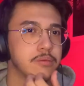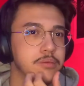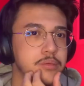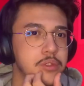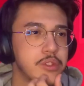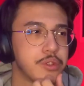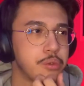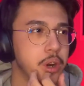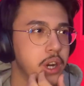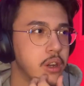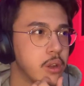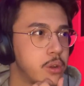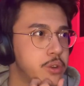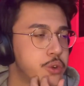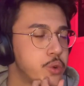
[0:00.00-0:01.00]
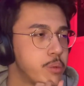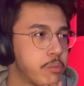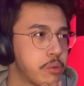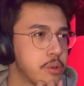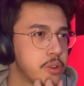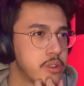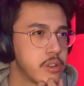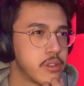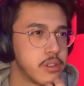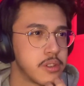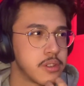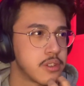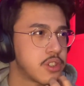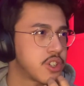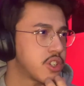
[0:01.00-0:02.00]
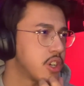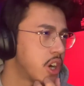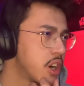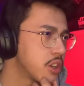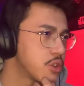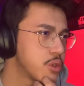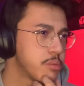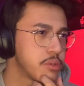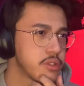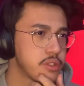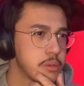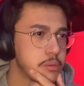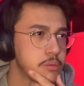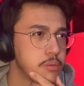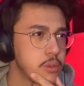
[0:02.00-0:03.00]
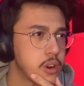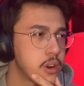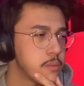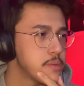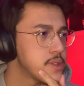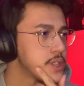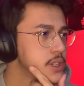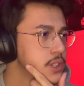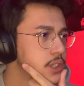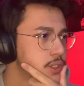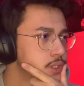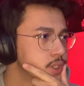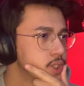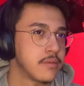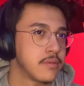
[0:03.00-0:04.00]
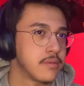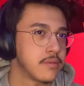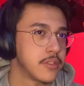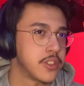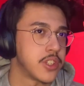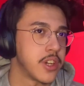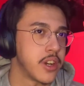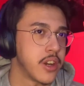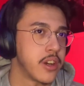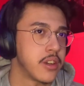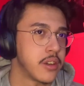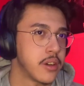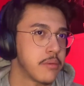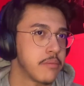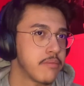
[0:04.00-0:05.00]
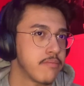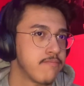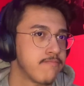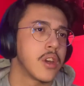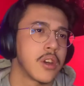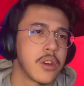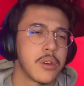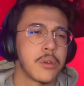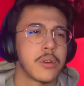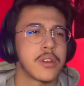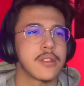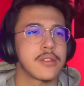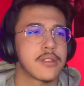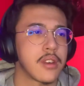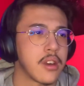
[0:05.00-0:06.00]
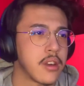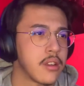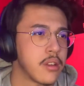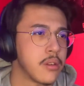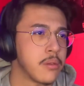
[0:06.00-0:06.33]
There's regular troopers, there's shock troopers from what I'm seeing. Jedi, yep. Who is that?